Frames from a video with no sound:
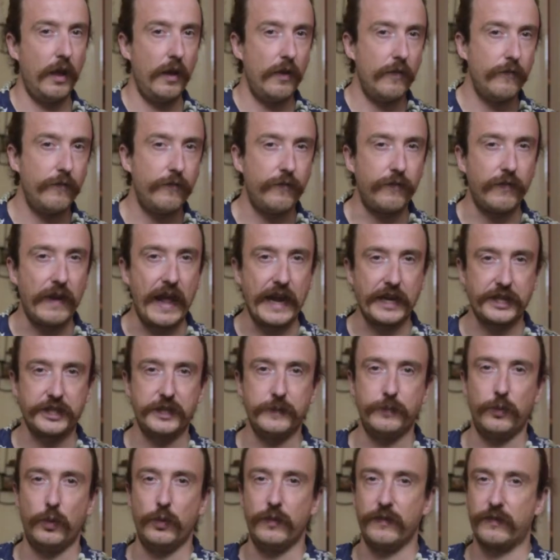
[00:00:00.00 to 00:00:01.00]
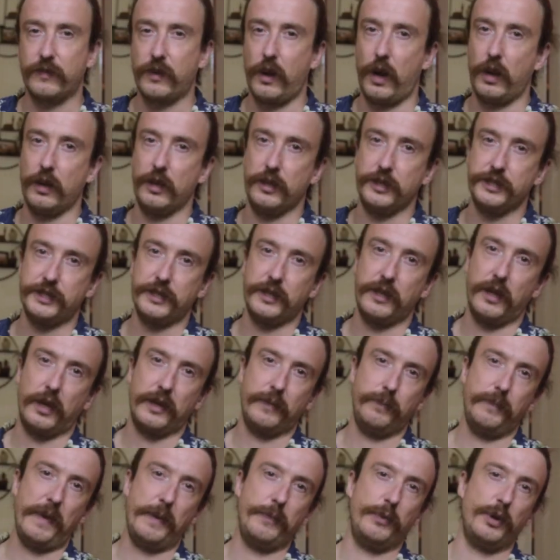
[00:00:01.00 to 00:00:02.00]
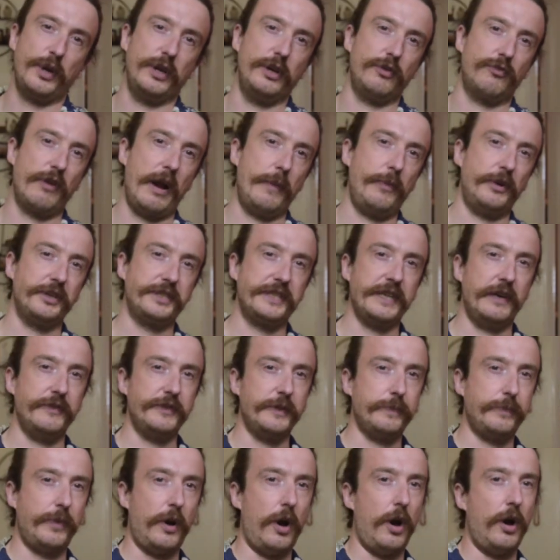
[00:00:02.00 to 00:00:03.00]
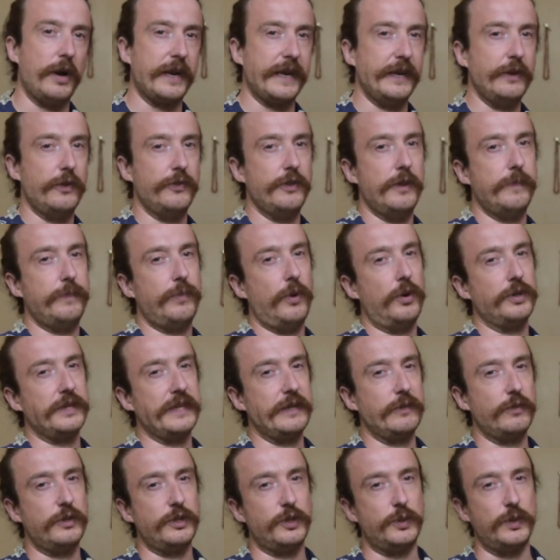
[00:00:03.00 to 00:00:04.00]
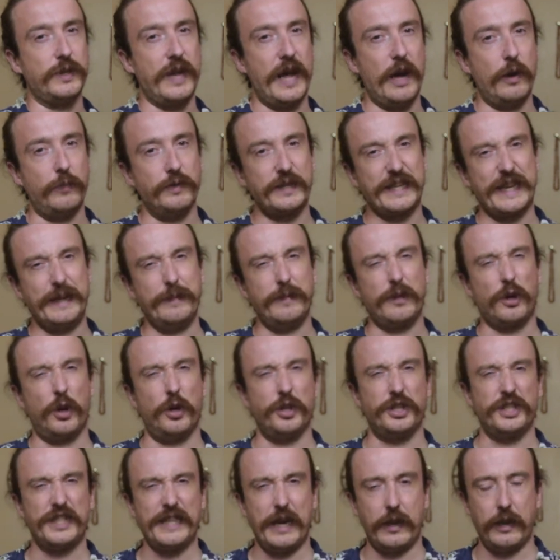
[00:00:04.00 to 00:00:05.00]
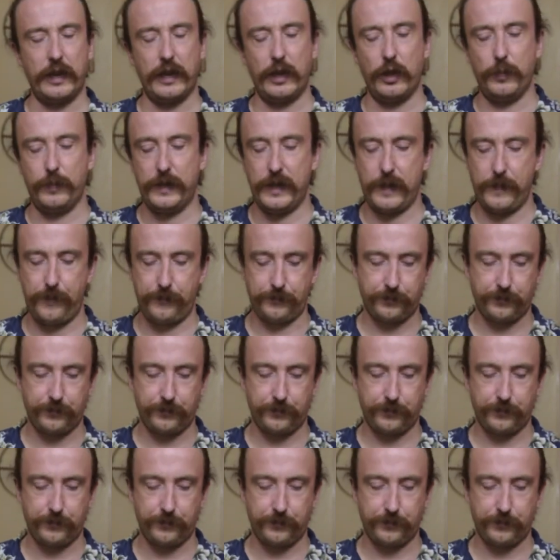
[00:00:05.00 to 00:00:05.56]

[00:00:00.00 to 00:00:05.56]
flexible with colour so that maybe we can grab ourselves a bargain on the body, which would help keep costs down a little bit.